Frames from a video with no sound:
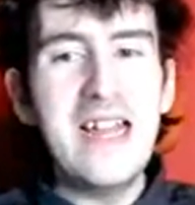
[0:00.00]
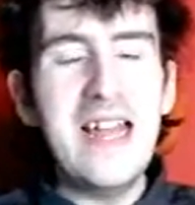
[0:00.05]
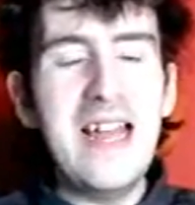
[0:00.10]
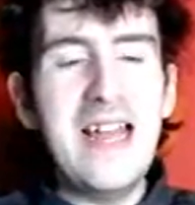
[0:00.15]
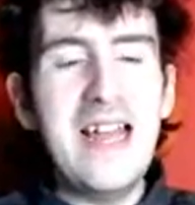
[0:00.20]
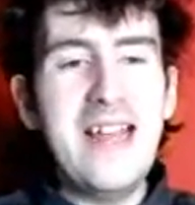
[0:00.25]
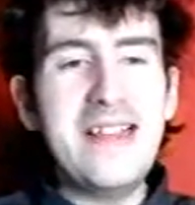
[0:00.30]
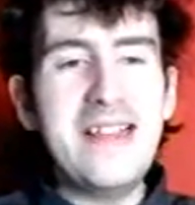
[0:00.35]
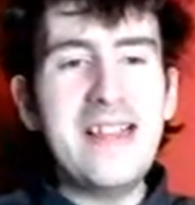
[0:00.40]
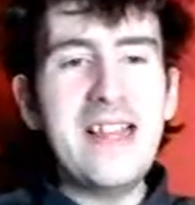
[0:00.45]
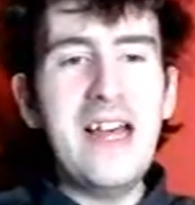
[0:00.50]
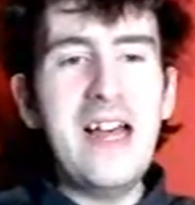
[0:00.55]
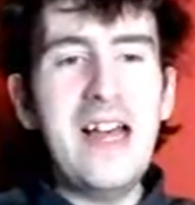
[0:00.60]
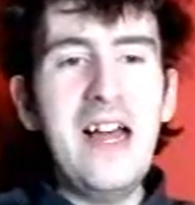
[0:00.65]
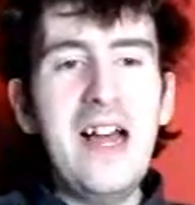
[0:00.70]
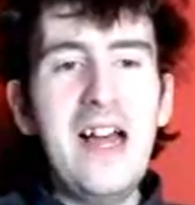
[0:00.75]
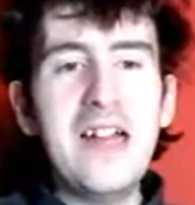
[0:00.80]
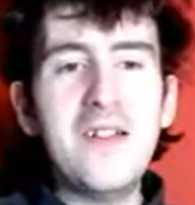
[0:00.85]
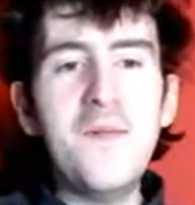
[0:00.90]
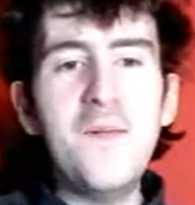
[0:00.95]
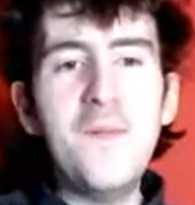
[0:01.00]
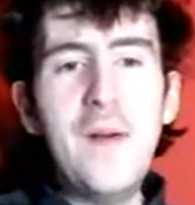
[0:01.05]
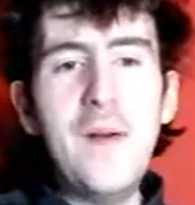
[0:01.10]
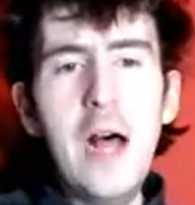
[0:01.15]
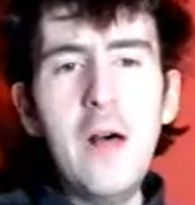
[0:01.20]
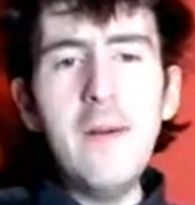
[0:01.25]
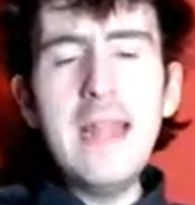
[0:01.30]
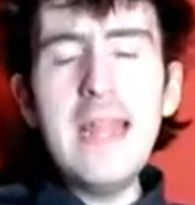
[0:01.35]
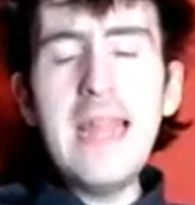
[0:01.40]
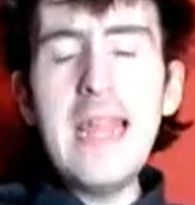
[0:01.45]
As Khan,
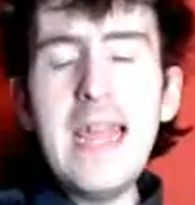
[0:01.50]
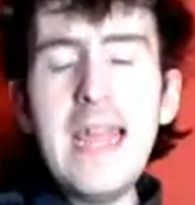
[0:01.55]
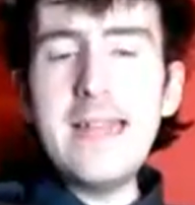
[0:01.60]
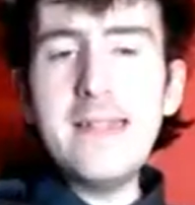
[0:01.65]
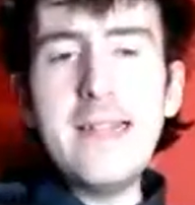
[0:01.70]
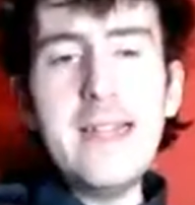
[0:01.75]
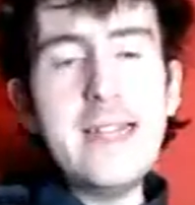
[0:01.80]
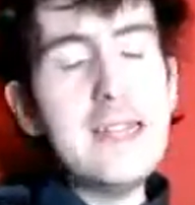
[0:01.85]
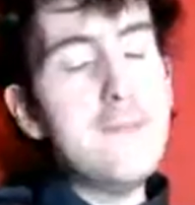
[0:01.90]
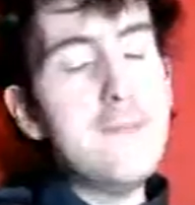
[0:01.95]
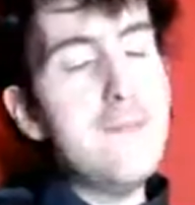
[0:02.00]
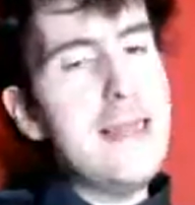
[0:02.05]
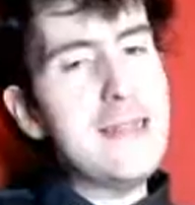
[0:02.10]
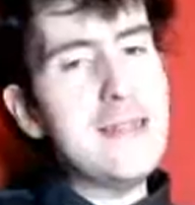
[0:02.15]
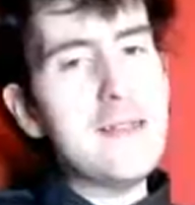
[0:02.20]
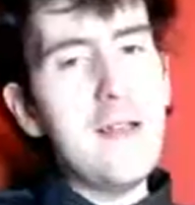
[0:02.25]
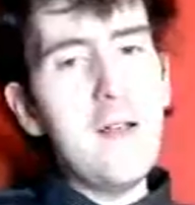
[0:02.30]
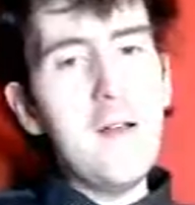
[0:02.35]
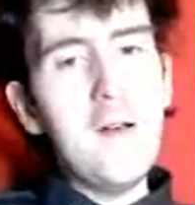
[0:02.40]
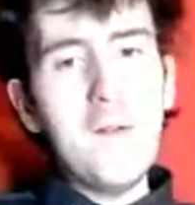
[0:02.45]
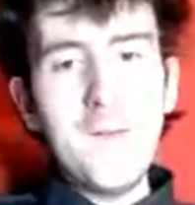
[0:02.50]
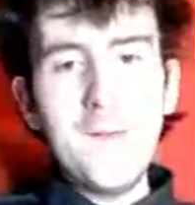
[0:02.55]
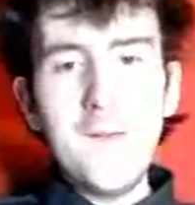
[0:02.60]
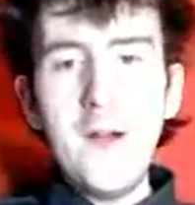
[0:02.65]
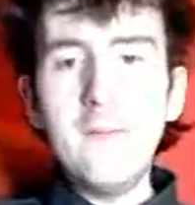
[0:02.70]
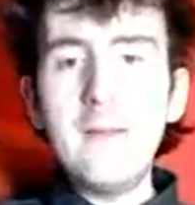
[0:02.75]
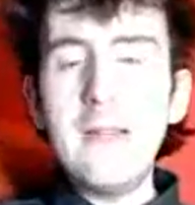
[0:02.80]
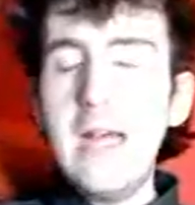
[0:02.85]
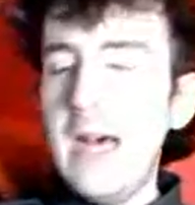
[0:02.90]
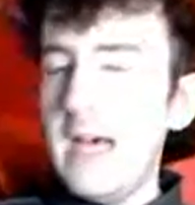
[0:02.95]
following his dismissal
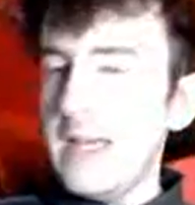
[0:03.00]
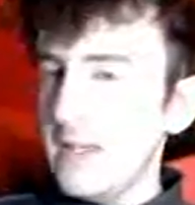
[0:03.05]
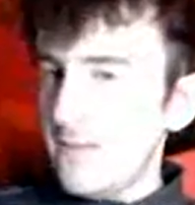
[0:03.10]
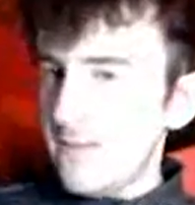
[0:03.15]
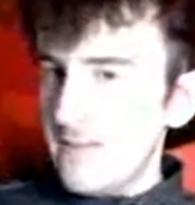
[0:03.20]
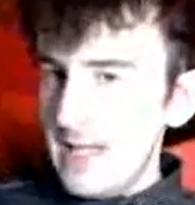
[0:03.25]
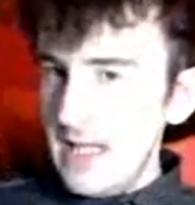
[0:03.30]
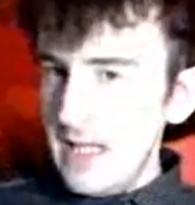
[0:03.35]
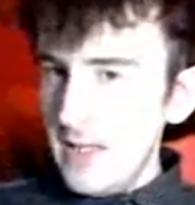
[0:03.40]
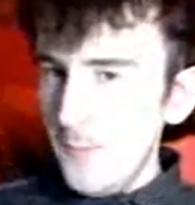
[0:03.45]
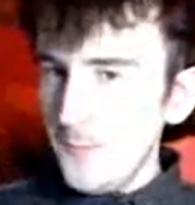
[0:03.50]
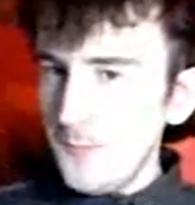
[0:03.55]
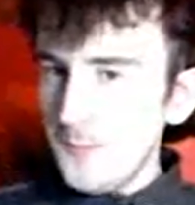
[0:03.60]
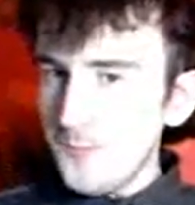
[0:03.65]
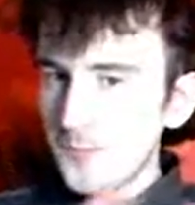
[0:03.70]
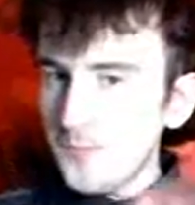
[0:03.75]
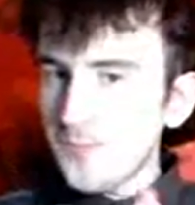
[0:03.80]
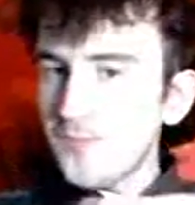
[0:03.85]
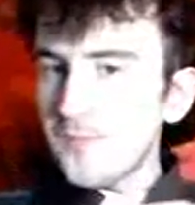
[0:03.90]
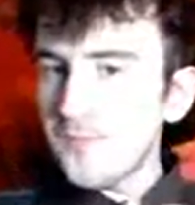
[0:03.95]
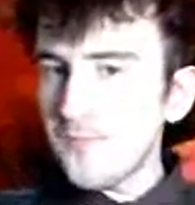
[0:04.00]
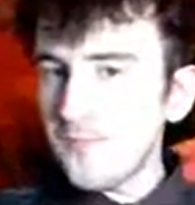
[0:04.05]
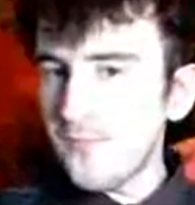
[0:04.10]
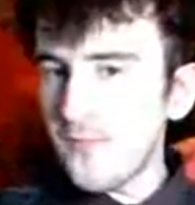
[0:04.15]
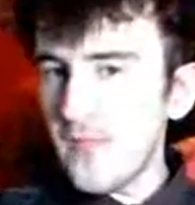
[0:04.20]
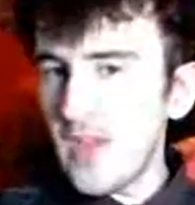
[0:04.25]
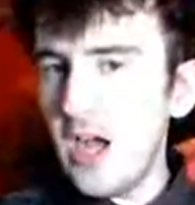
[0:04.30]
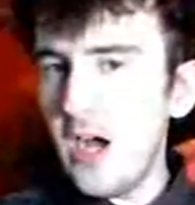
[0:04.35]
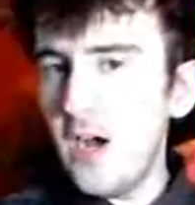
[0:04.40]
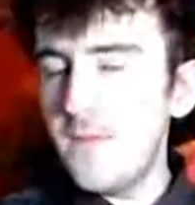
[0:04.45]
from last week
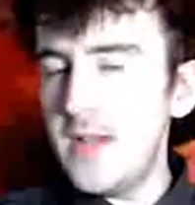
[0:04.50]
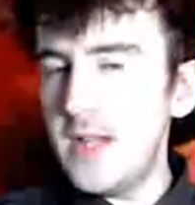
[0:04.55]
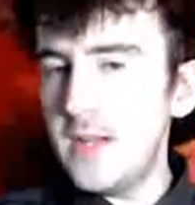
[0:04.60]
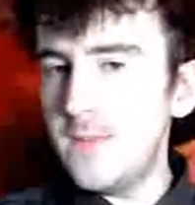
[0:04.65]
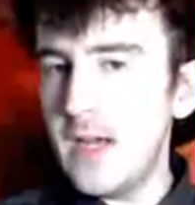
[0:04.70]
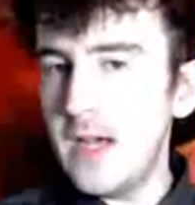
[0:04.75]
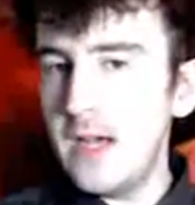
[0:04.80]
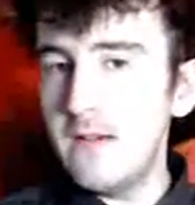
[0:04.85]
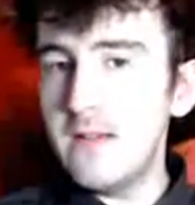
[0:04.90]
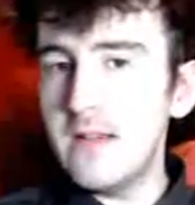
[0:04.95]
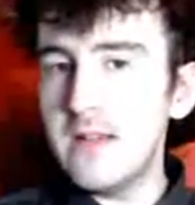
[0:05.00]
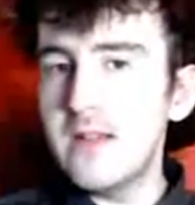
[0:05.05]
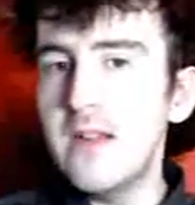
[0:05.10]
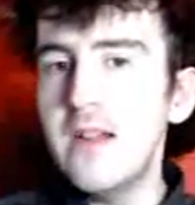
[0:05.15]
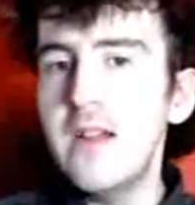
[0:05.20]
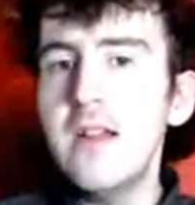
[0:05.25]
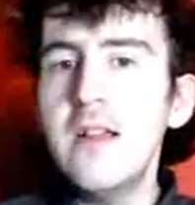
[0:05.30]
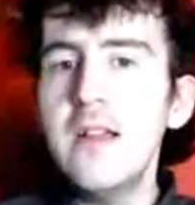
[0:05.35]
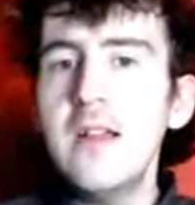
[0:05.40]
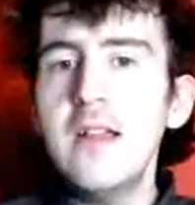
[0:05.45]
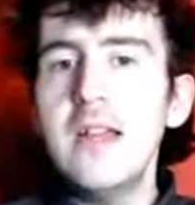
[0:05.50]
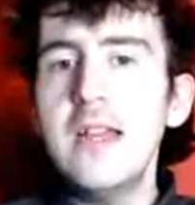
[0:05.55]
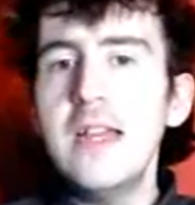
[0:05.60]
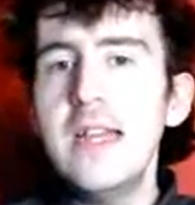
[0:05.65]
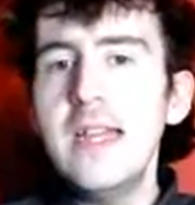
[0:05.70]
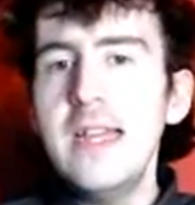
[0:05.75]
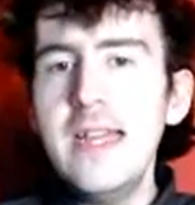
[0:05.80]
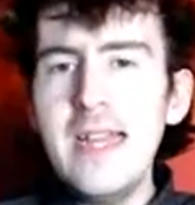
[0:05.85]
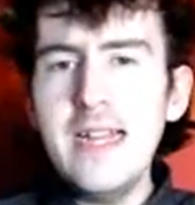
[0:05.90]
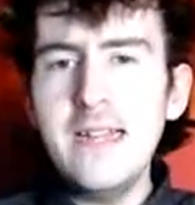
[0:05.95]
of his post,
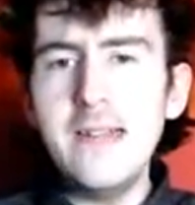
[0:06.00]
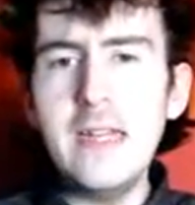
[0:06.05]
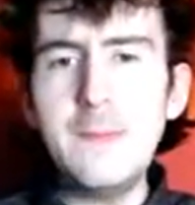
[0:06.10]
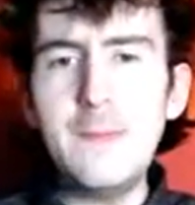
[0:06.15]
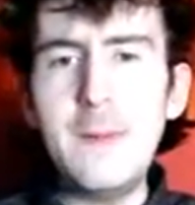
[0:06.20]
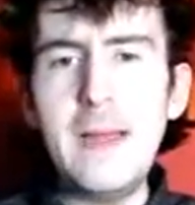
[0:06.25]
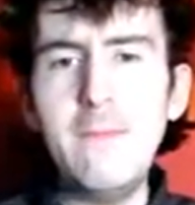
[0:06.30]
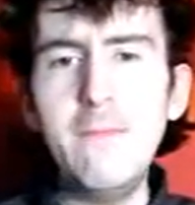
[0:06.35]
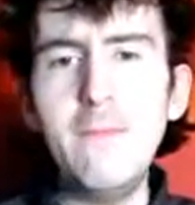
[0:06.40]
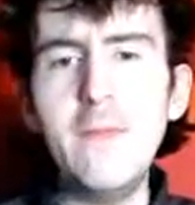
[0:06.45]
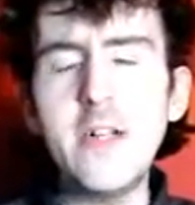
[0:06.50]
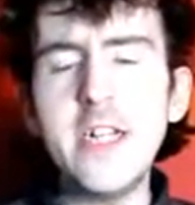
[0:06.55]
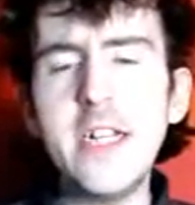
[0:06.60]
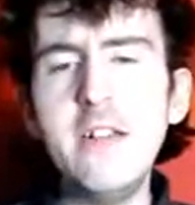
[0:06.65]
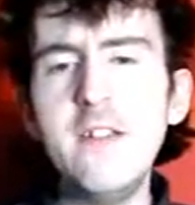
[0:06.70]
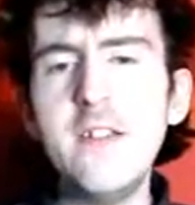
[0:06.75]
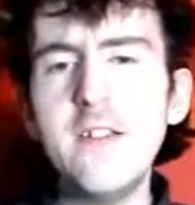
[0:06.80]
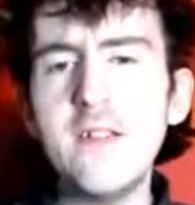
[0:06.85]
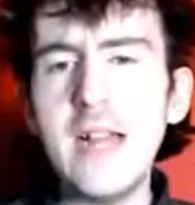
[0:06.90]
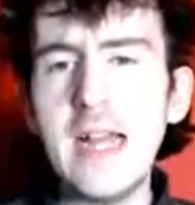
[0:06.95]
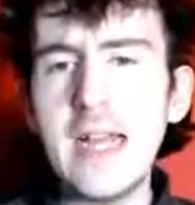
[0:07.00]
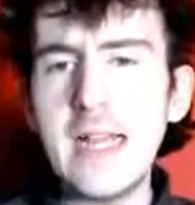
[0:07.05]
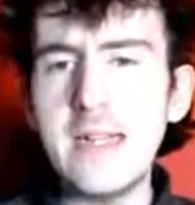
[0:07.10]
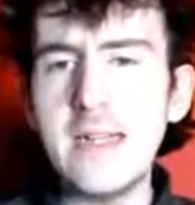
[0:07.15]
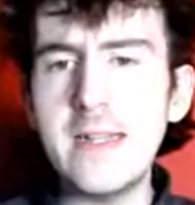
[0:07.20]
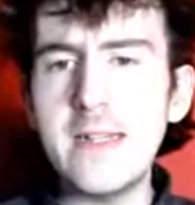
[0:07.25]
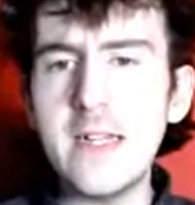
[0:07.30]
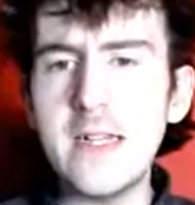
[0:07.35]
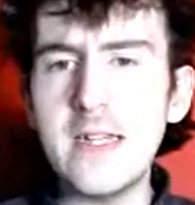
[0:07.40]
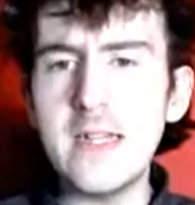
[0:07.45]
he's just been reduced to
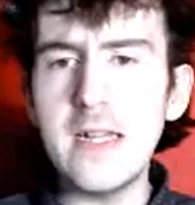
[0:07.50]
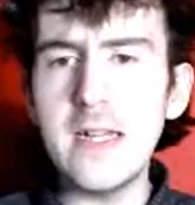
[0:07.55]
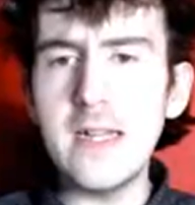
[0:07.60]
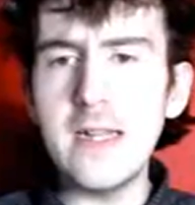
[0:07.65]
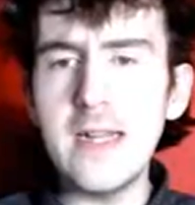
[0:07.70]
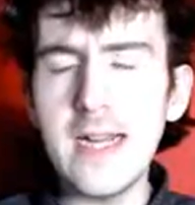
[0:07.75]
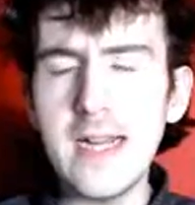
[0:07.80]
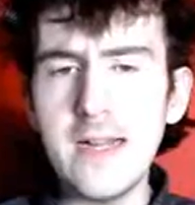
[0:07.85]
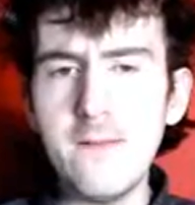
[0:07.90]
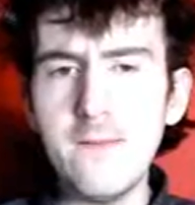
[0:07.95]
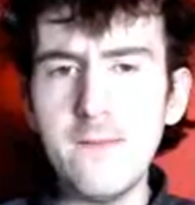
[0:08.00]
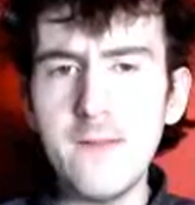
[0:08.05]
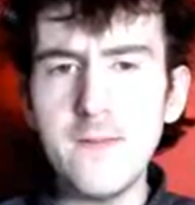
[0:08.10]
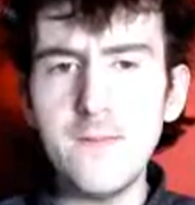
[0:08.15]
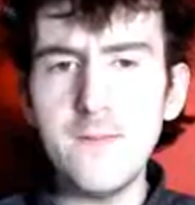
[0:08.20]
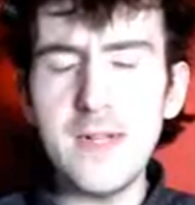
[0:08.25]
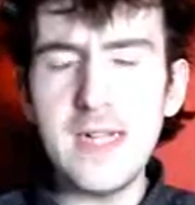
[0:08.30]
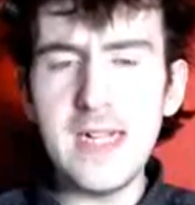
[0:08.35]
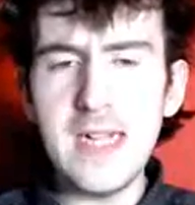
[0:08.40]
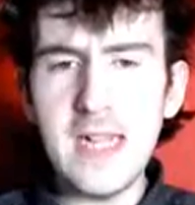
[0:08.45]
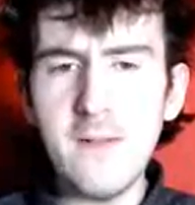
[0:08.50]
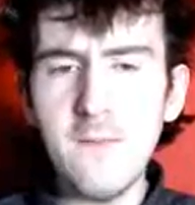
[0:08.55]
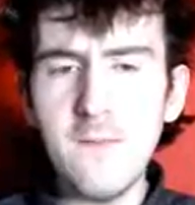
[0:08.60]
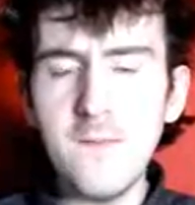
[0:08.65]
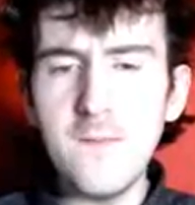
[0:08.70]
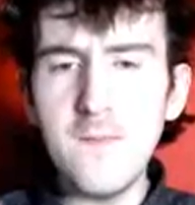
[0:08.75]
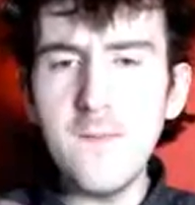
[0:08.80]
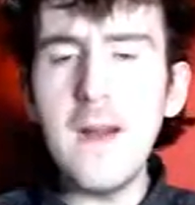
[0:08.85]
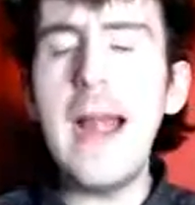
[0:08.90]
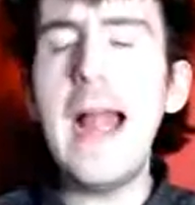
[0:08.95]
like a complete
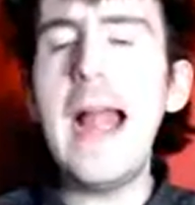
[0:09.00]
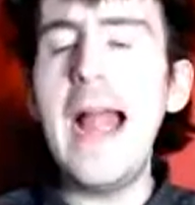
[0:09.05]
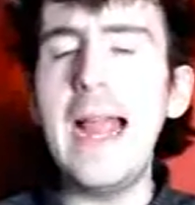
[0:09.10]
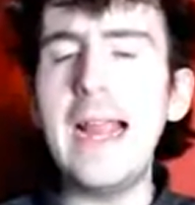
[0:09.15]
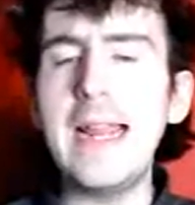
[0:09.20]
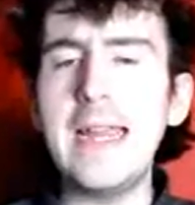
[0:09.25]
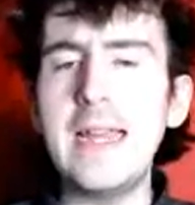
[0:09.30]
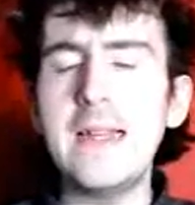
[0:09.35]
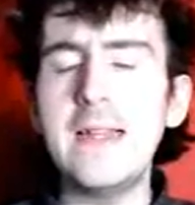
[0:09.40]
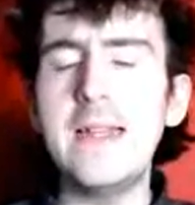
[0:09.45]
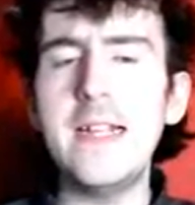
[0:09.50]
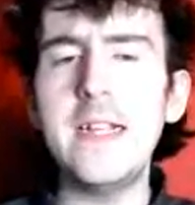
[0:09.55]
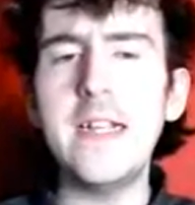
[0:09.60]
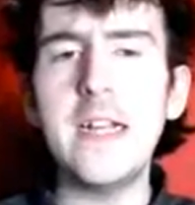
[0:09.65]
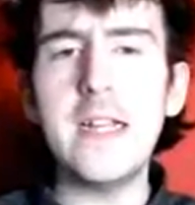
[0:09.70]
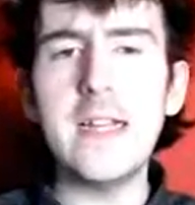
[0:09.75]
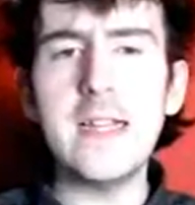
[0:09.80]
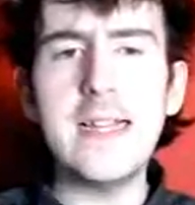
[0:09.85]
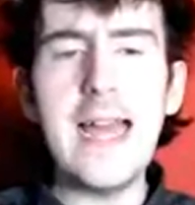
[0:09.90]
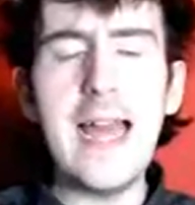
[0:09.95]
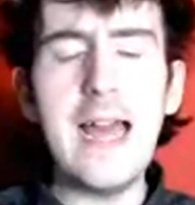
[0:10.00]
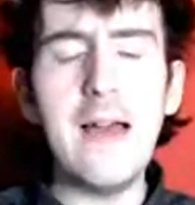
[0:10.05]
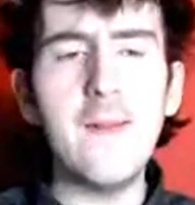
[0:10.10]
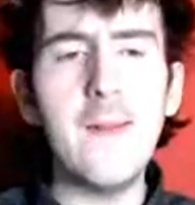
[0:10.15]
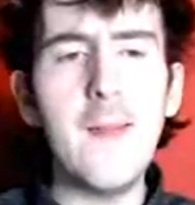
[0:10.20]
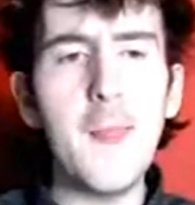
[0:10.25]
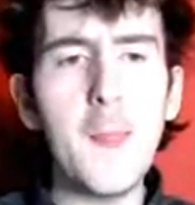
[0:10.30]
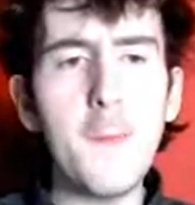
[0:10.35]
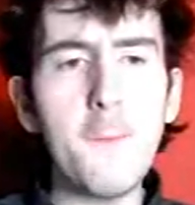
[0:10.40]
wreck. He's literally just now...